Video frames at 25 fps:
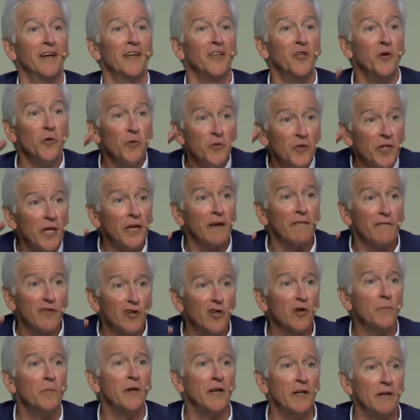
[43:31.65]
You think of
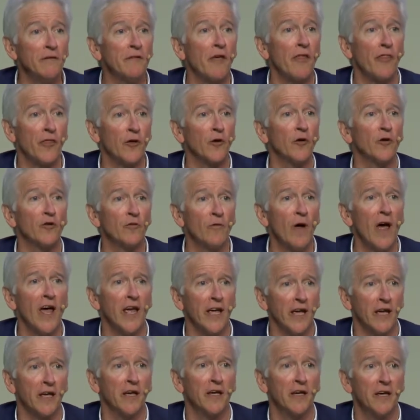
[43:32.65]
Germany as the Third
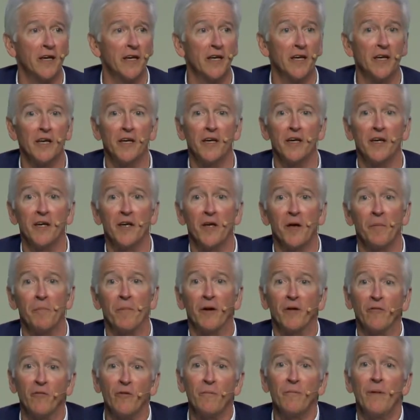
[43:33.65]
Reich,
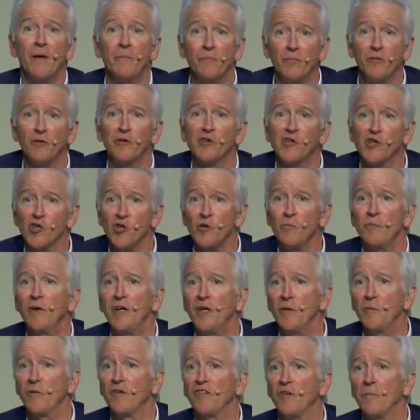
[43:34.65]
but remember,
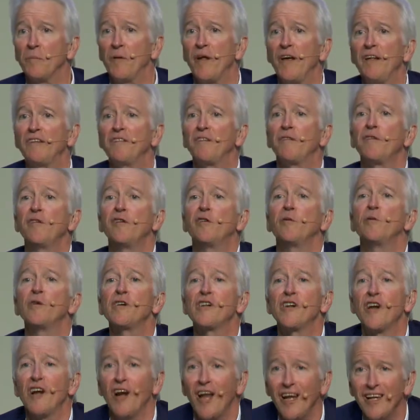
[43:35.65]
Germany was the place of the
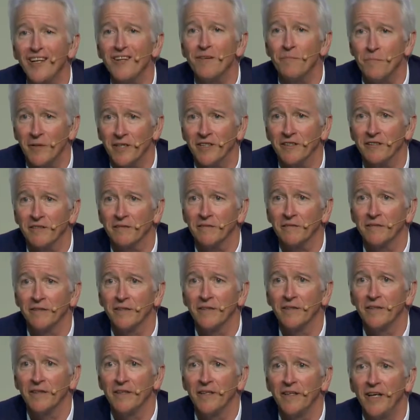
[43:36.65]
Jewish Enlightenment.
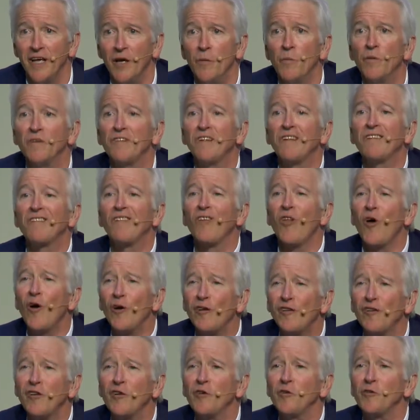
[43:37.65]
It was as
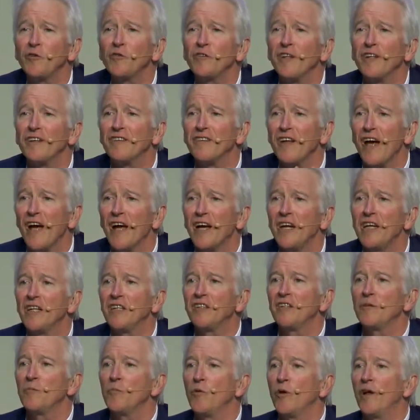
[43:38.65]
logical that
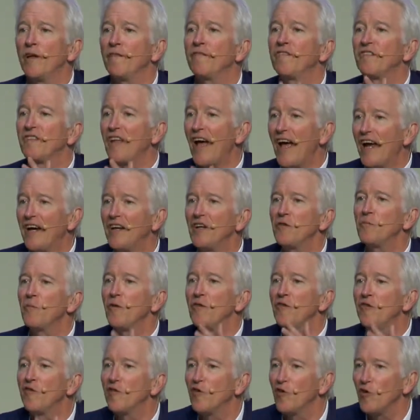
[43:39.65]
Zionism would have sided
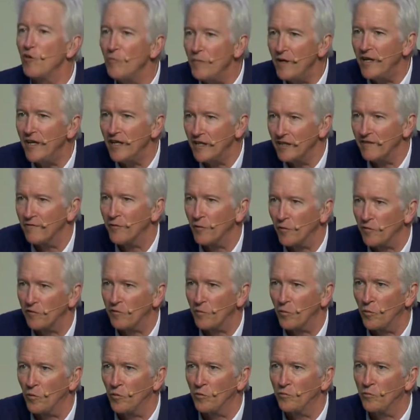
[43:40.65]
with Germany in the
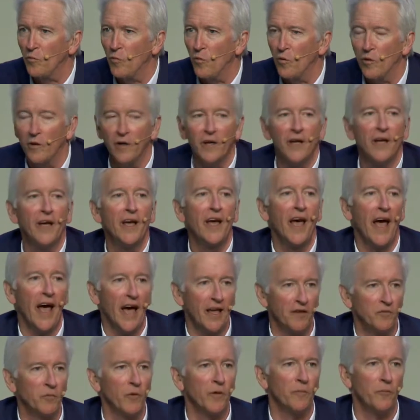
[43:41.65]
First World War
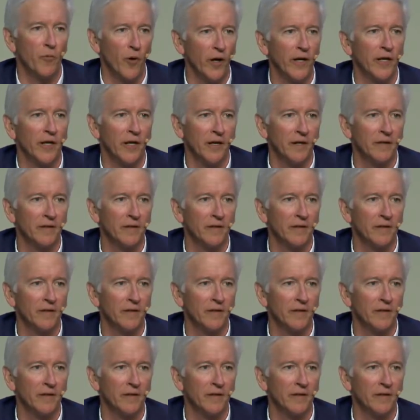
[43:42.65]
as with Britain.